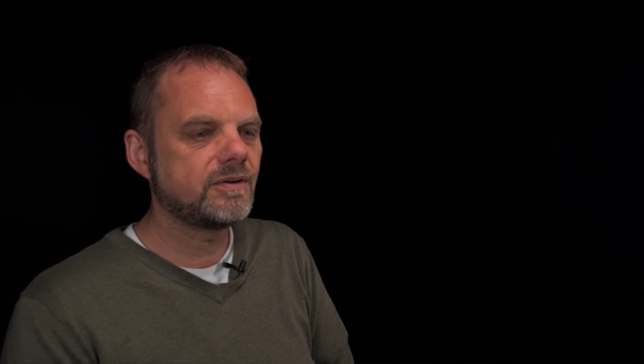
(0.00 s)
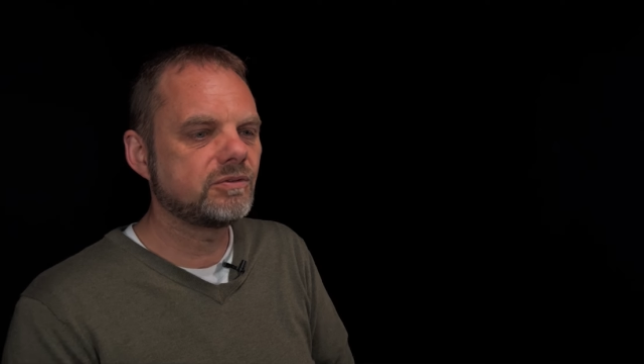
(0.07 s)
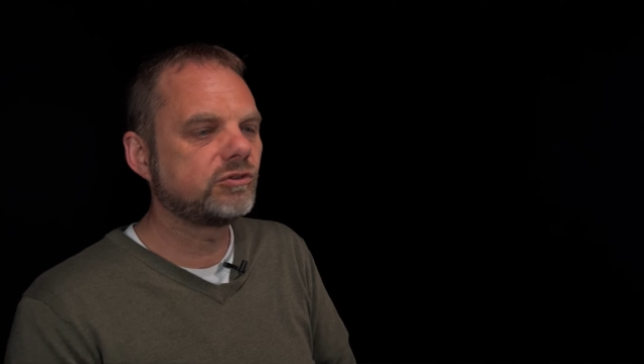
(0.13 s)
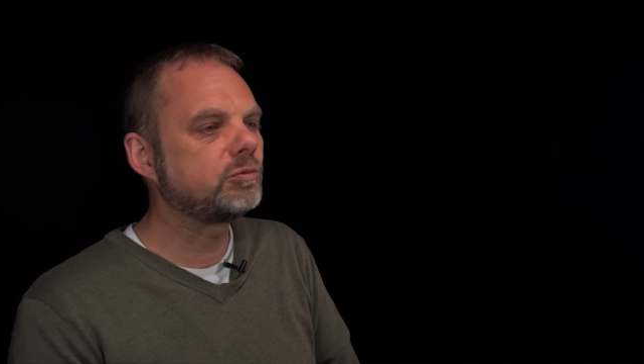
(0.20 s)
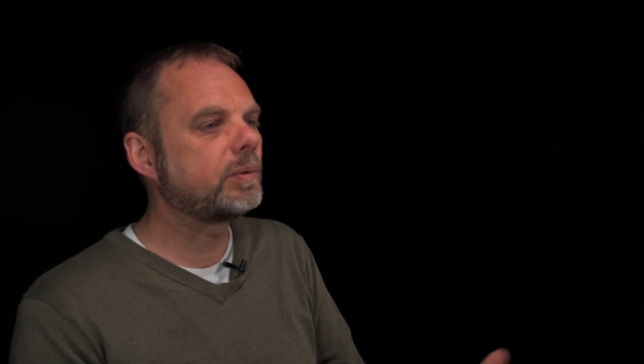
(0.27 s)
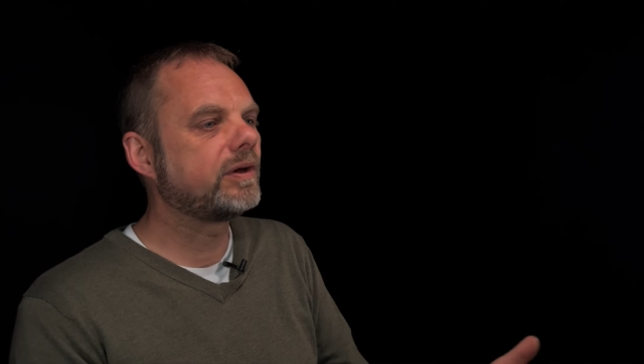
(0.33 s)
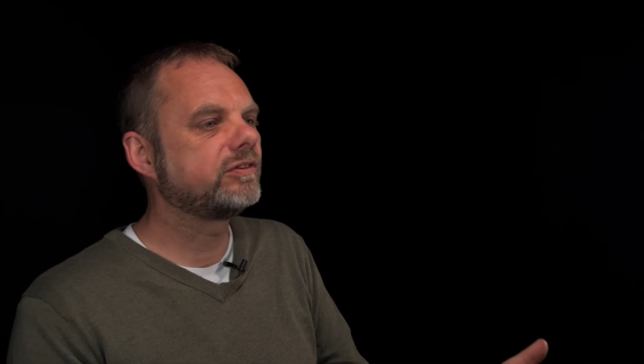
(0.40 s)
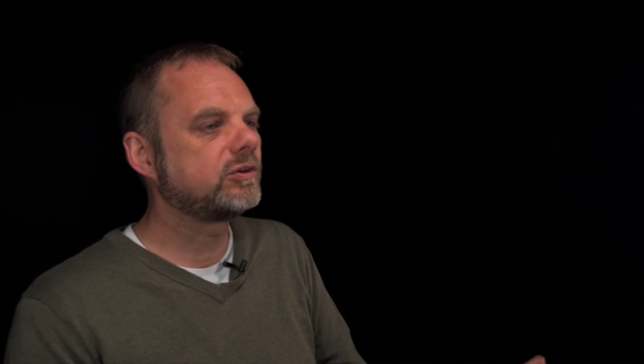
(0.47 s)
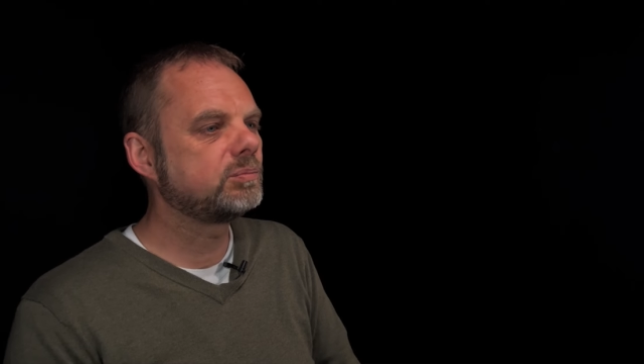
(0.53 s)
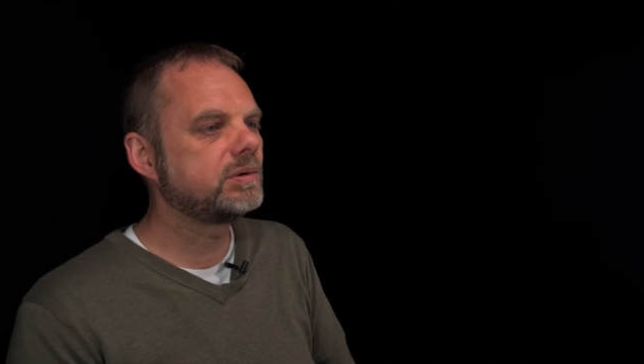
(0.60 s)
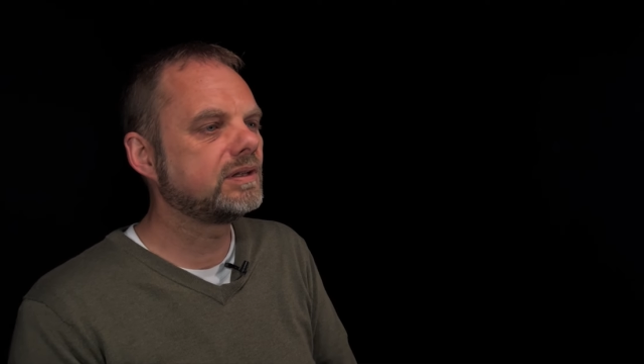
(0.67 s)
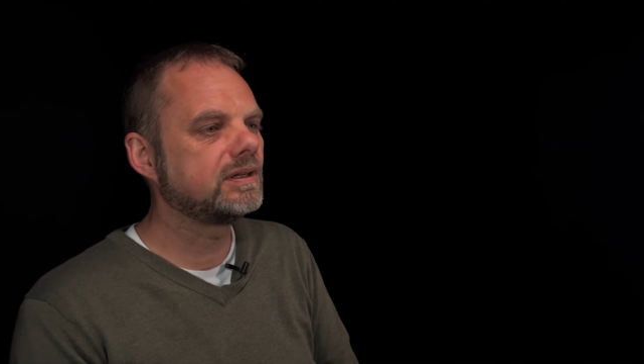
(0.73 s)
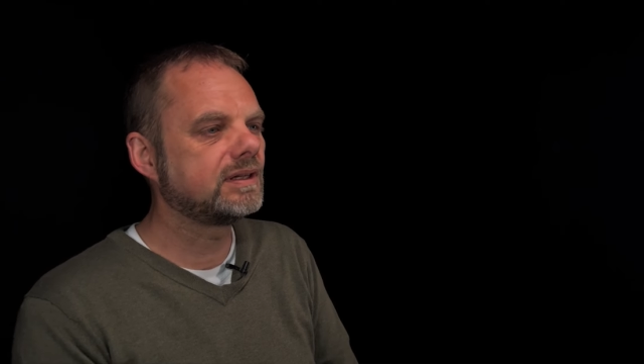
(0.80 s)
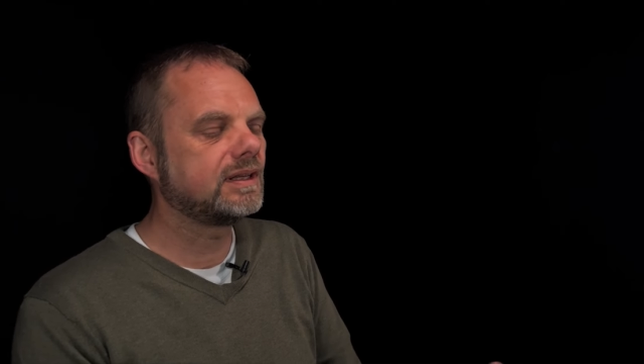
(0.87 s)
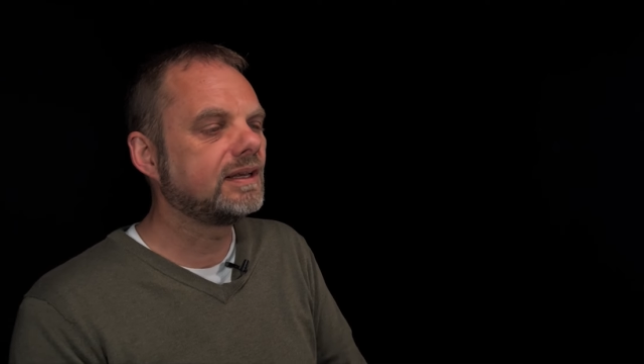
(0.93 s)

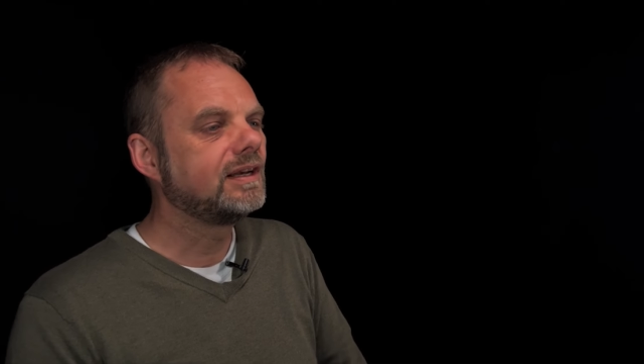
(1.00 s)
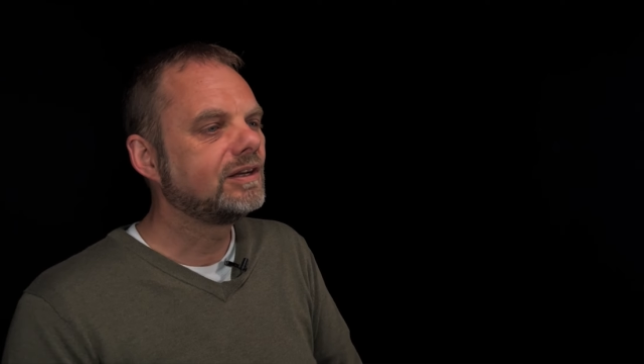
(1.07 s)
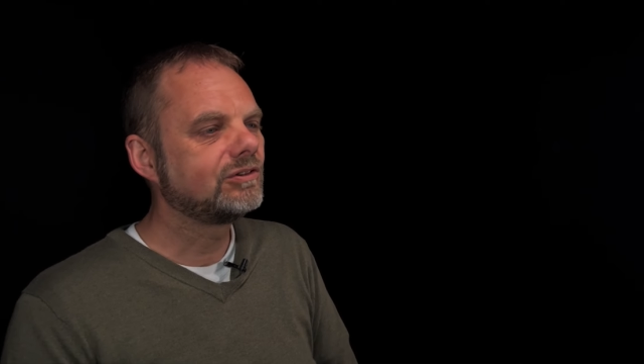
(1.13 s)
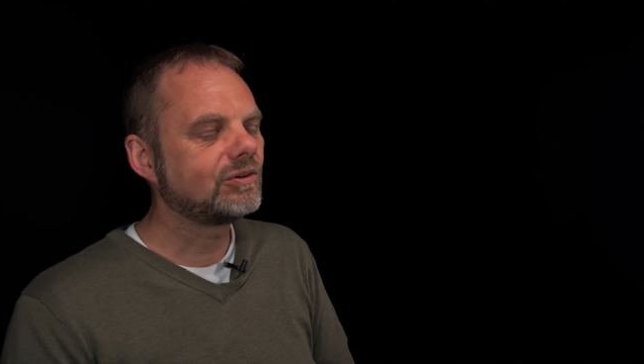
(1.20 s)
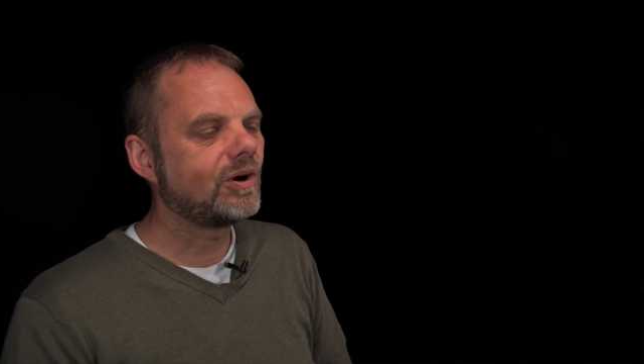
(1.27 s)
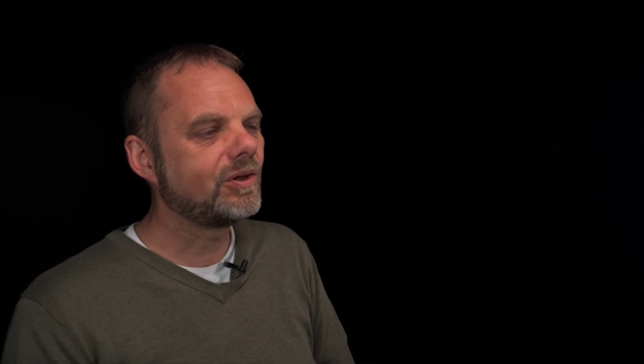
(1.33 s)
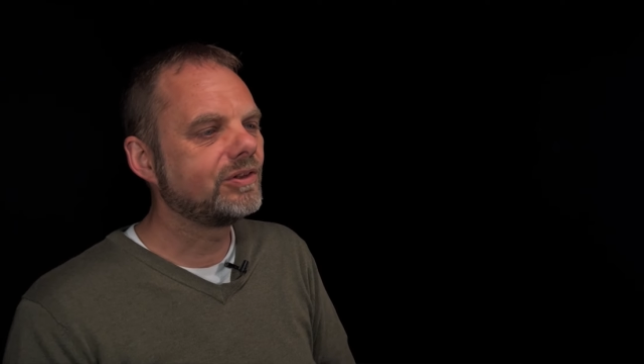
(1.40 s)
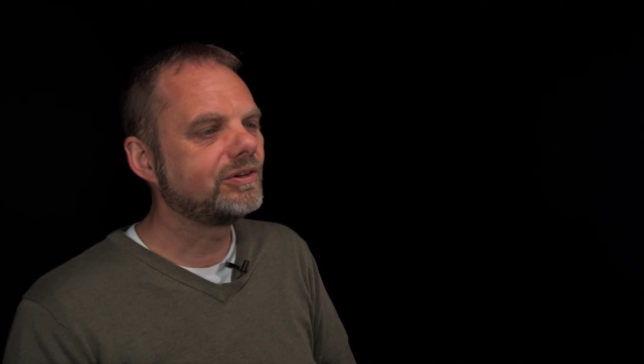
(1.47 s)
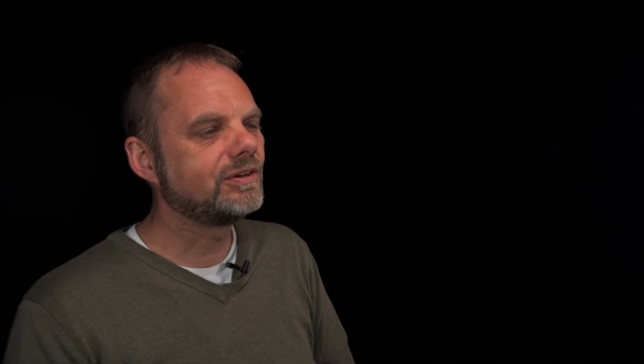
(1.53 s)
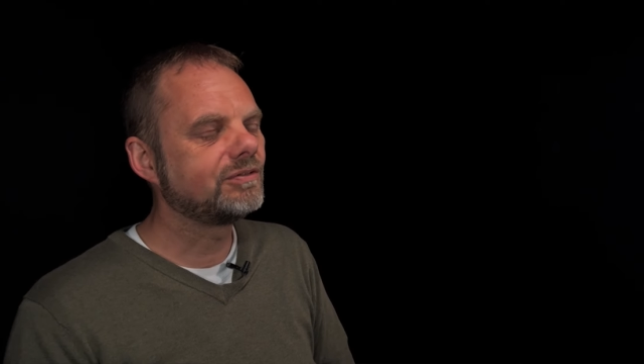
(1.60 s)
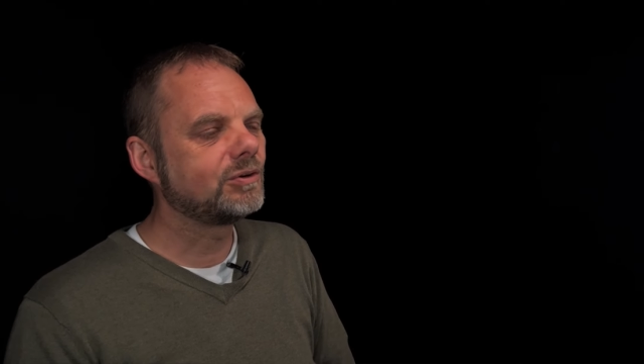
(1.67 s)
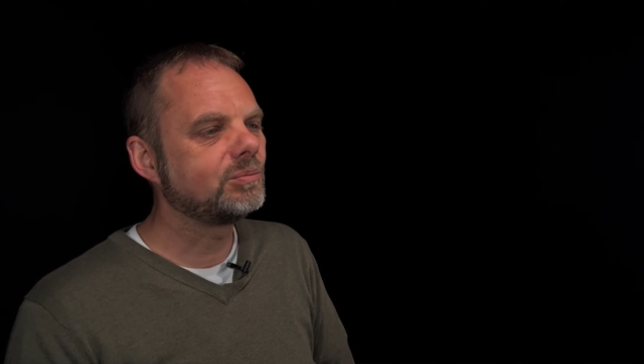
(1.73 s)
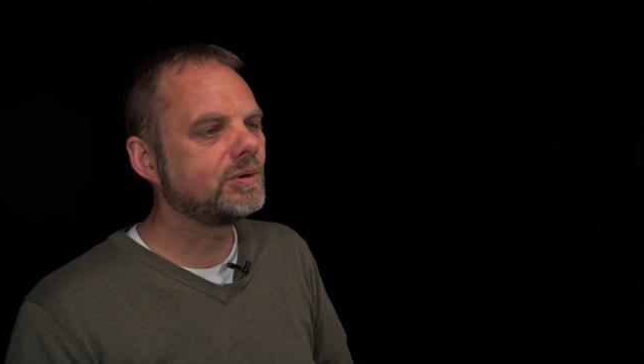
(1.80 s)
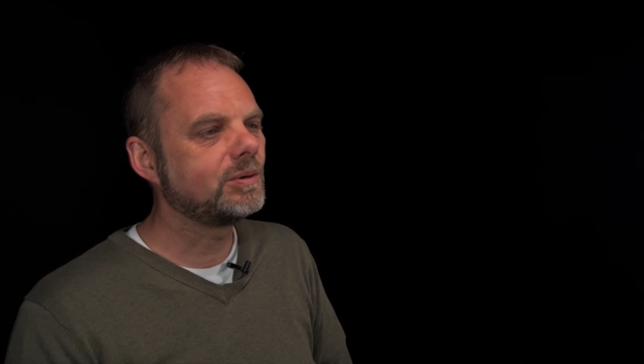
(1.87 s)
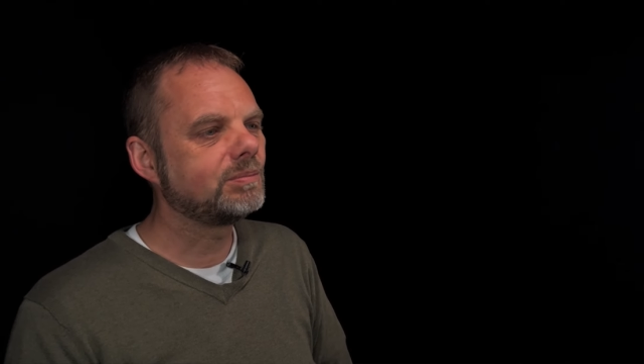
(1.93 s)
responsibility to all the
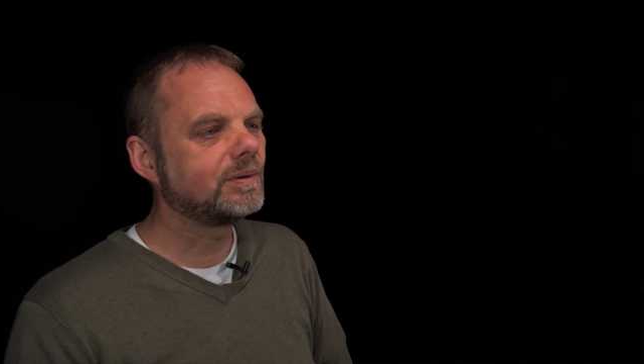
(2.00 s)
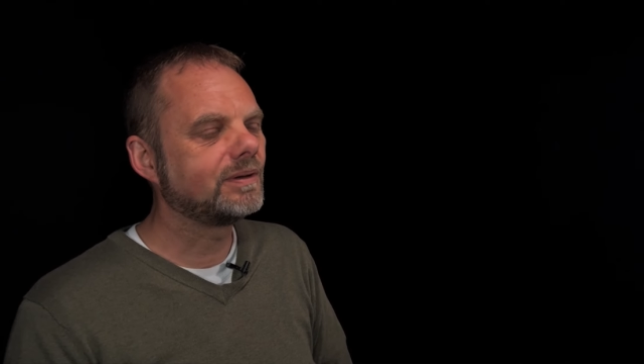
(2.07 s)
different people.